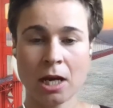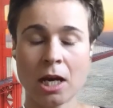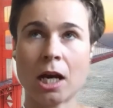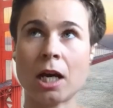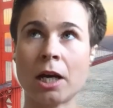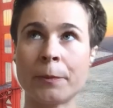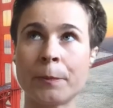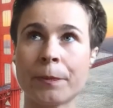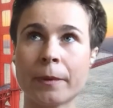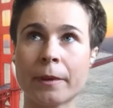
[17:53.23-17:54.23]

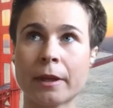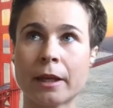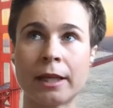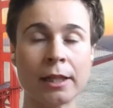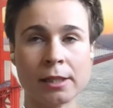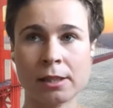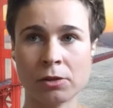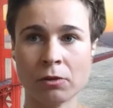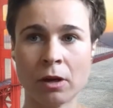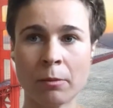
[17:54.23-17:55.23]
and this is
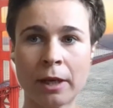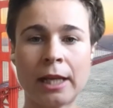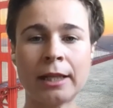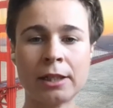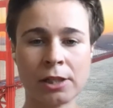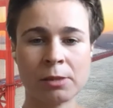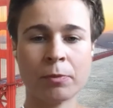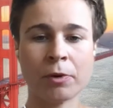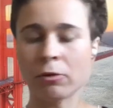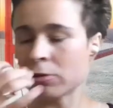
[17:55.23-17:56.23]
so common, and they just
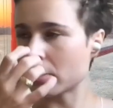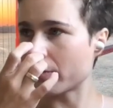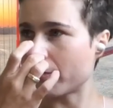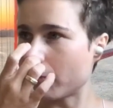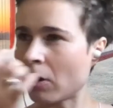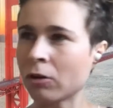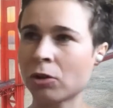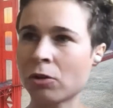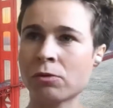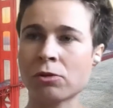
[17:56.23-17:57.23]
post
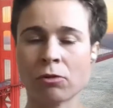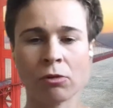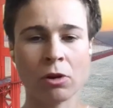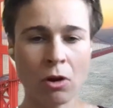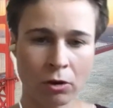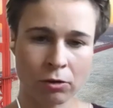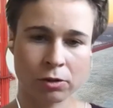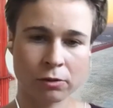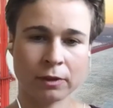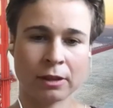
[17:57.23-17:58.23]
photos or logos
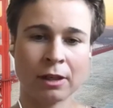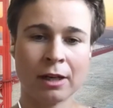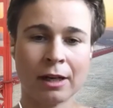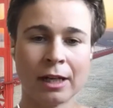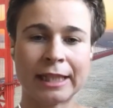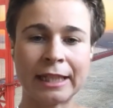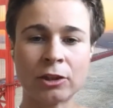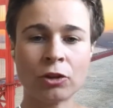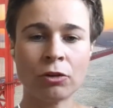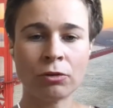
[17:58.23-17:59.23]
of they
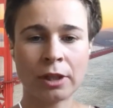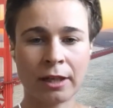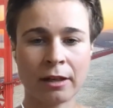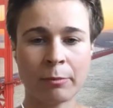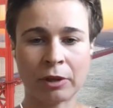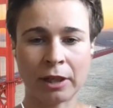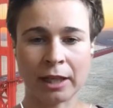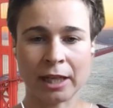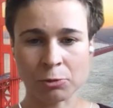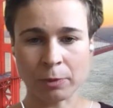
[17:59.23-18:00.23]
don't care about
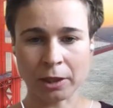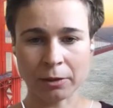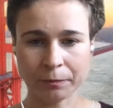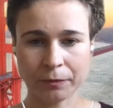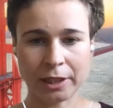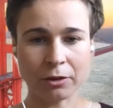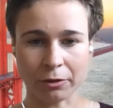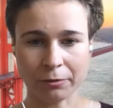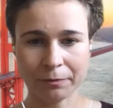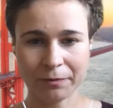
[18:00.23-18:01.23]
engagement at
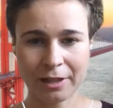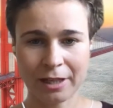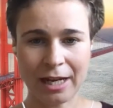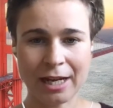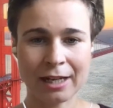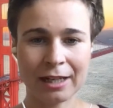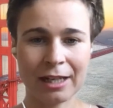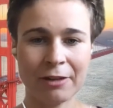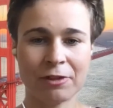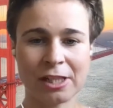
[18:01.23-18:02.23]
all. And
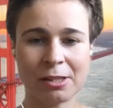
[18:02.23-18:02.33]
if just